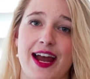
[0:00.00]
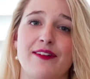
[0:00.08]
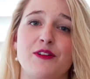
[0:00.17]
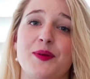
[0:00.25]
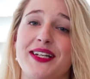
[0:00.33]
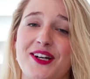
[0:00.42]

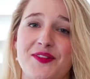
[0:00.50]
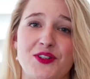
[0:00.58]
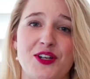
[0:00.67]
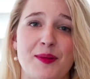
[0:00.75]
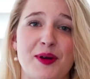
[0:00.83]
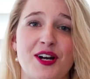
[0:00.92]
Everyone here at the
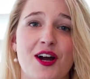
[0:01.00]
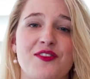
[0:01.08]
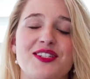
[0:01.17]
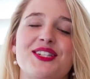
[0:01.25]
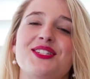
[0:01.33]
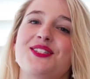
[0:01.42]
Trimark
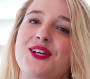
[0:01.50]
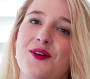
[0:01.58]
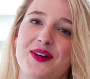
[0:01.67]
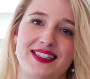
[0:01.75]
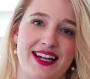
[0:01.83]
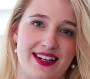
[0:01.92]
office is
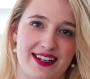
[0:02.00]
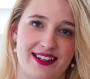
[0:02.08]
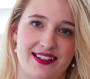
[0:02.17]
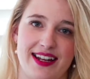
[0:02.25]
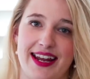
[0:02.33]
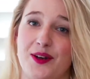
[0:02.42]
so
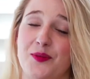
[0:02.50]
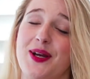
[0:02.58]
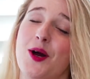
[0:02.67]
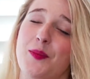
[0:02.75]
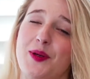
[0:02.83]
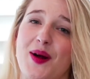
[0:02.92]
excited, and we
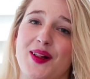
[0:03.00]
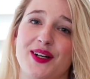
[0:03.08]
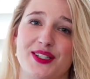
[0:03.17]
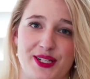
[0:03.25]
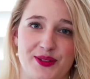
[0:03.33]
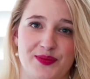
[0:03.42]
hope you all
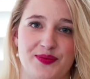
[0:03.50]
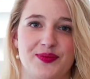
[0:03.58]
are too.